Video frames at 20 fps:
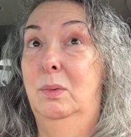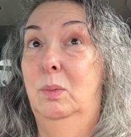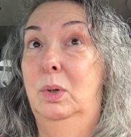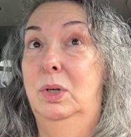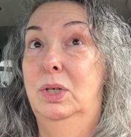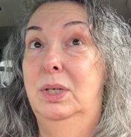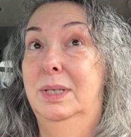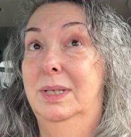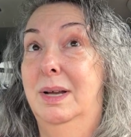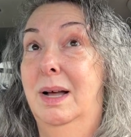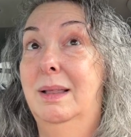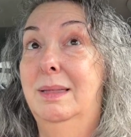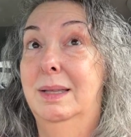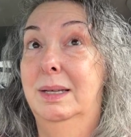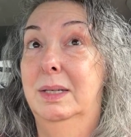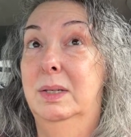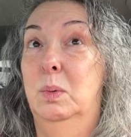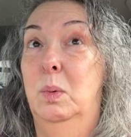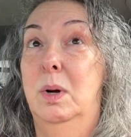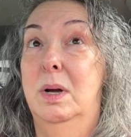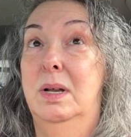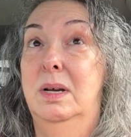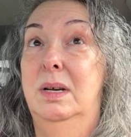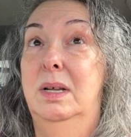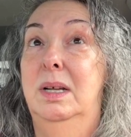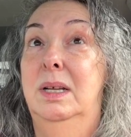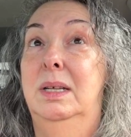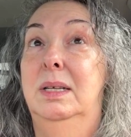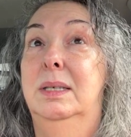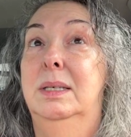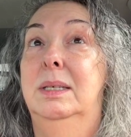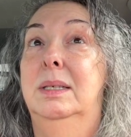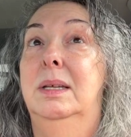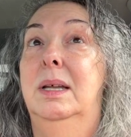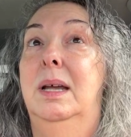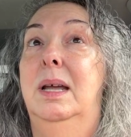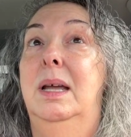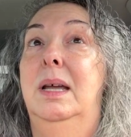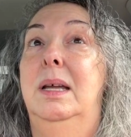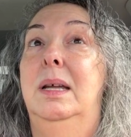which is not this one. It's
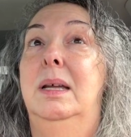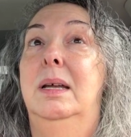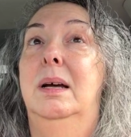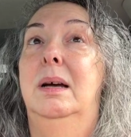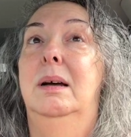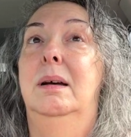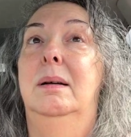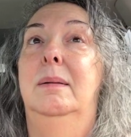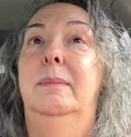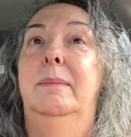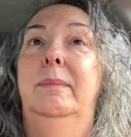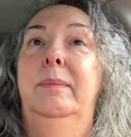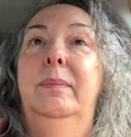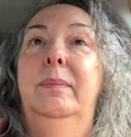a, um,